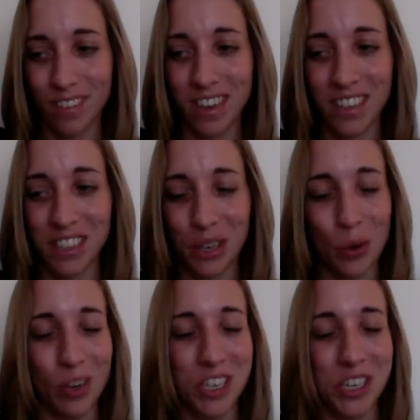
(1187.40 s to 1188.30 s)
That's a
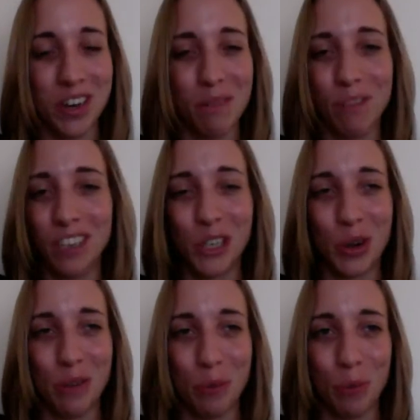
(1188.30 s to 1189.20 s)
good question. I'm not
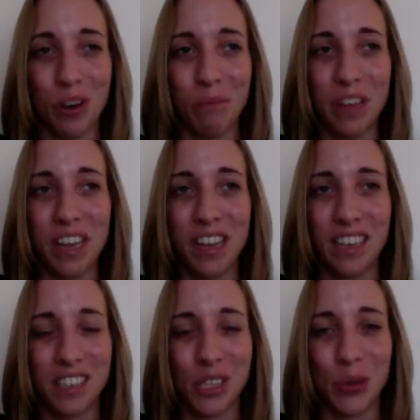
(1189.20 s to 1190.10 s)
sure if it would be
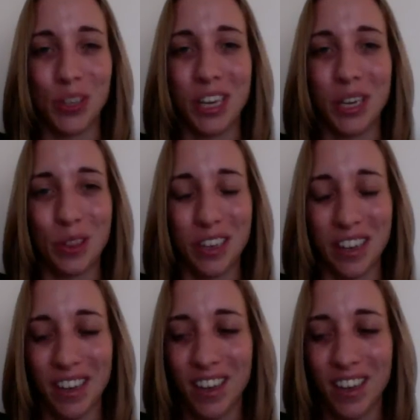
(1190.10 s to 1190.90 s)
necessarily a good thing.